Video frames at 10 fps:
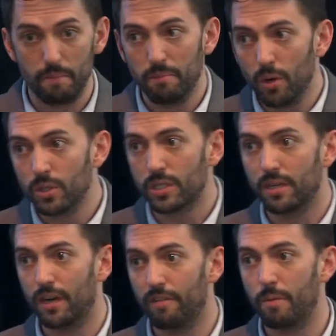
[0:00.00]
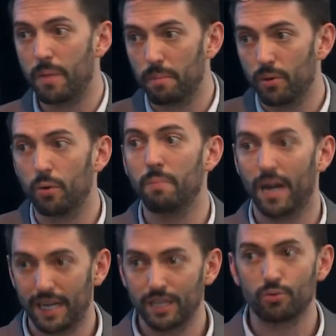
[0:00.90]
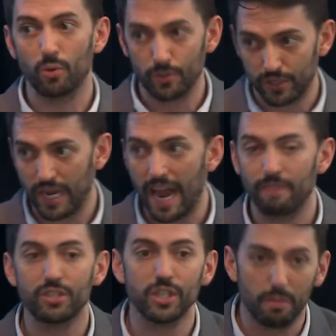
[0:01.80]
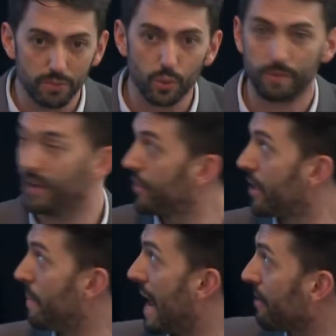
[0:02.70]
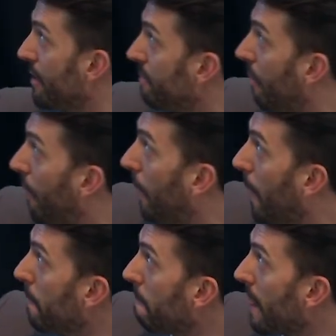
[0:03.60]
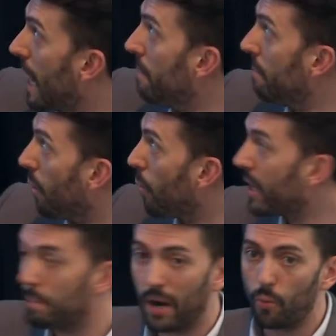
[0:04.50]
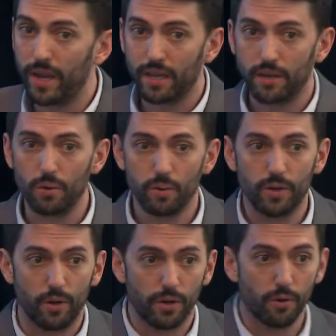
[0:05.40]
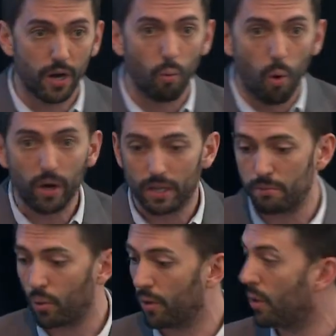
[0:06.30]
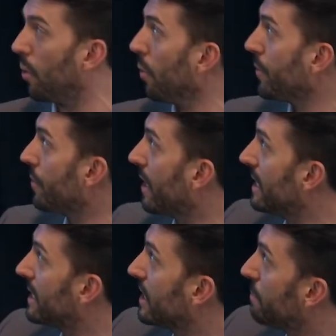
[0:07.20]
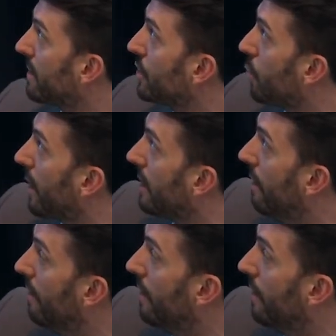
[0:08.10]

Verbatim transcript: most of the people who apply to these roles have some sort of healthcare background. Um, but week by week you, you, know, you kind of walk them toward a goal and you create this experience where